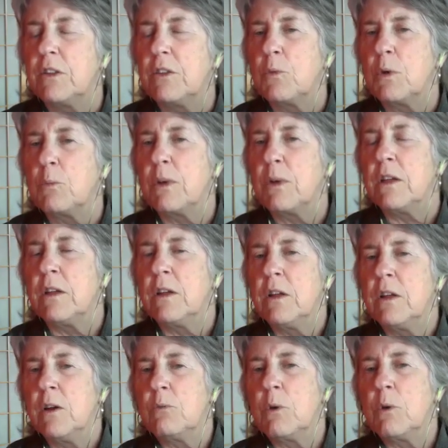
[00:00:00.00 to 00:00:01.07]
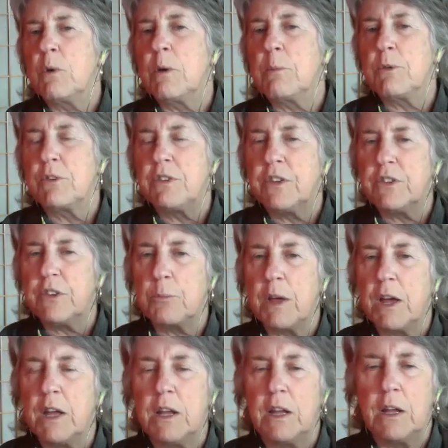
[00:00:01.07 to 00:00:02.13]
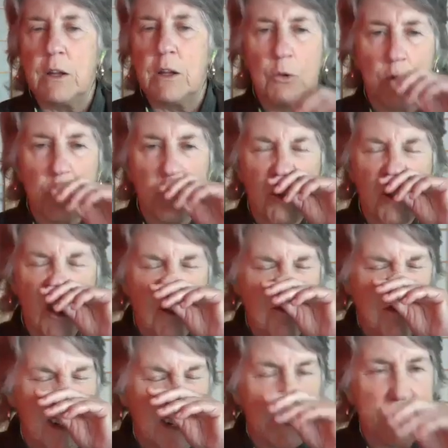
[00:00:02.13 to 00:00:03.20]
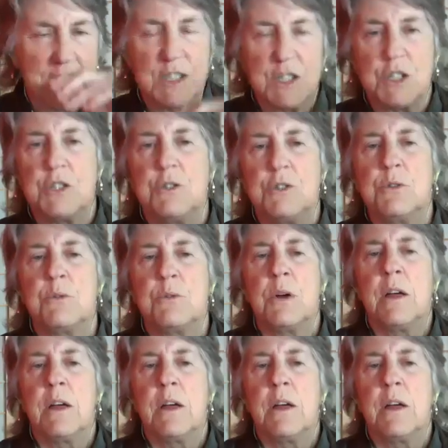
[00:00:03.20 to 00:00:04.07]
when we participate in or are witness to